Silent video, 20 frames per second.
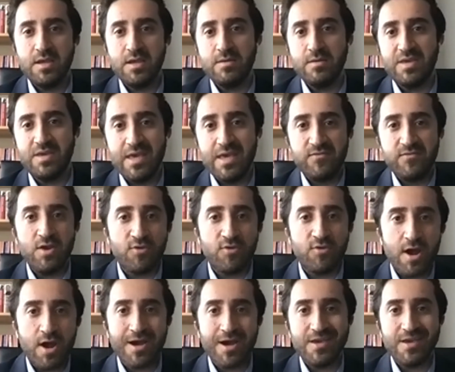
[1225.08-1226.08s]
give
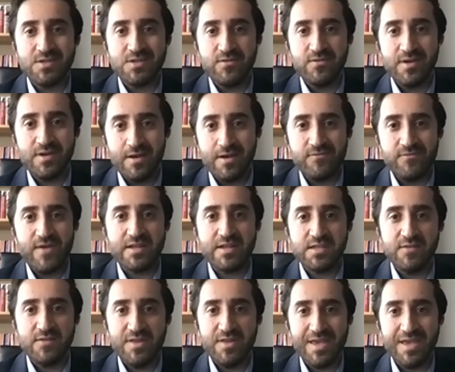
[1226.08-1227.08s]
Iraqis
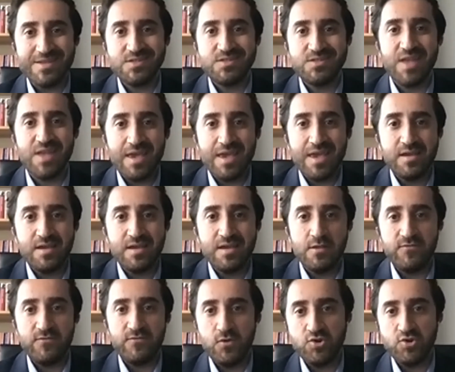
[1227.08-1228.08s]
effectively a stake in the
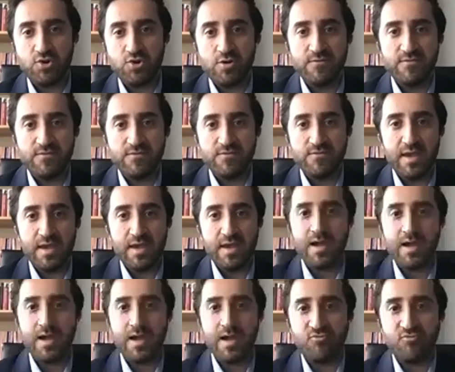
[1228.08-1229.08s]
future of their
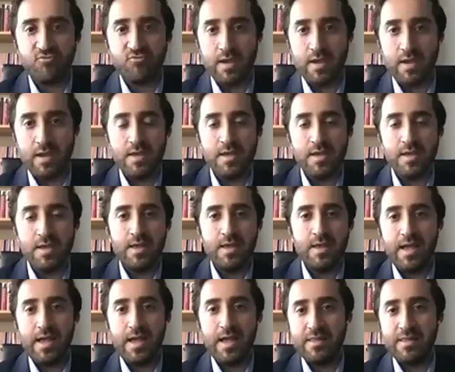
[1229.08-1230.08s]
country.
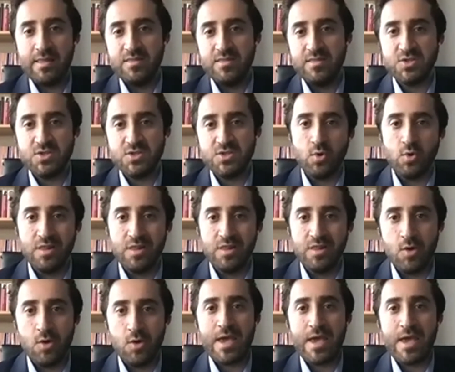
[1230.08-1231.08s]
And this is all in a
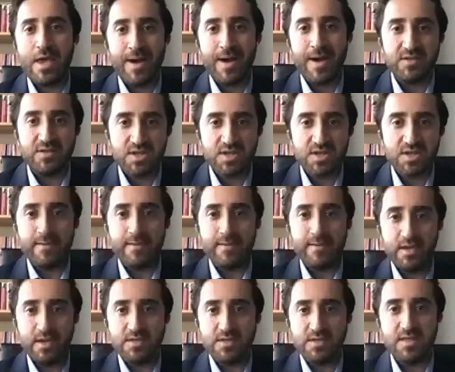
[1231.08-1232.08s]
way by design, because
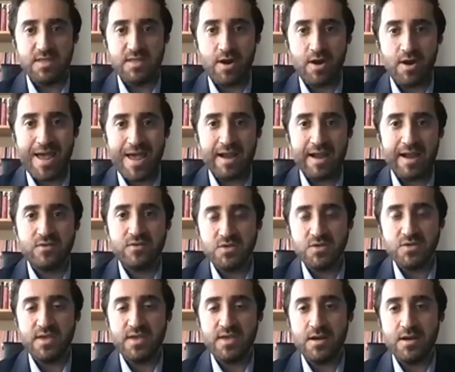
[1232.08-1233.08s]
there are actors in
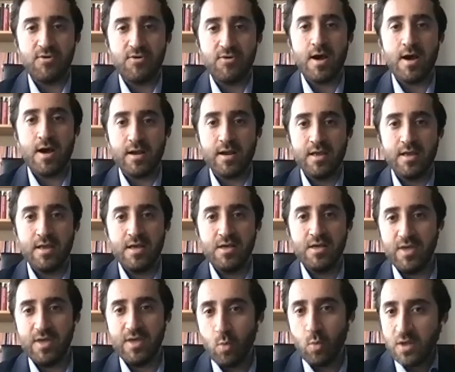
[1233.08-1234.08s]
Iraq that
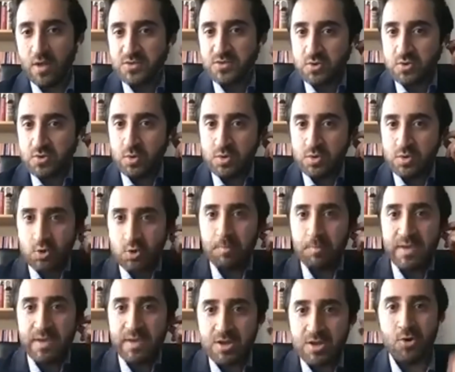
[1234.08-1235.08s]
want to
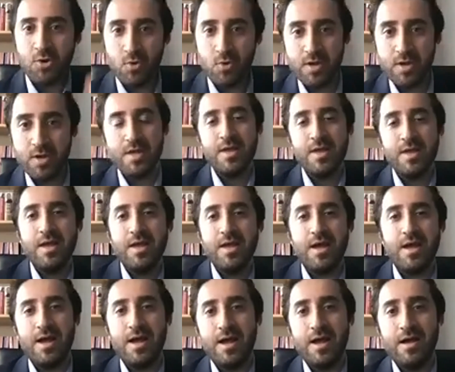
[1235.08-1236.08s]
torpedo
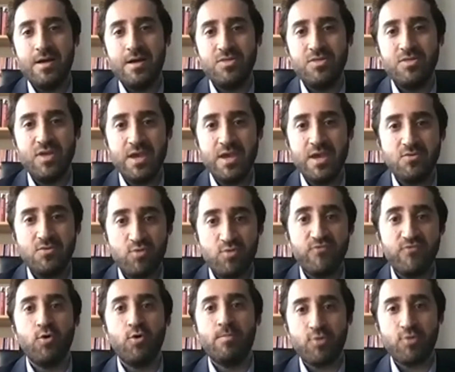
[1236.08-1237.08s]
the
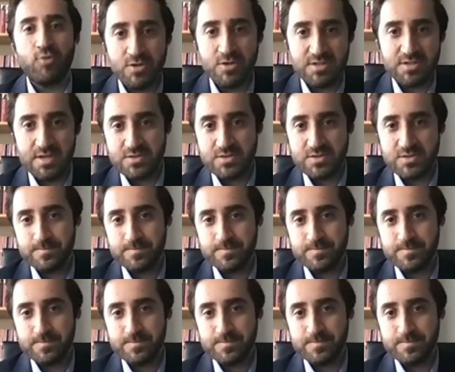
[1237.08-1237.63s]
reform process,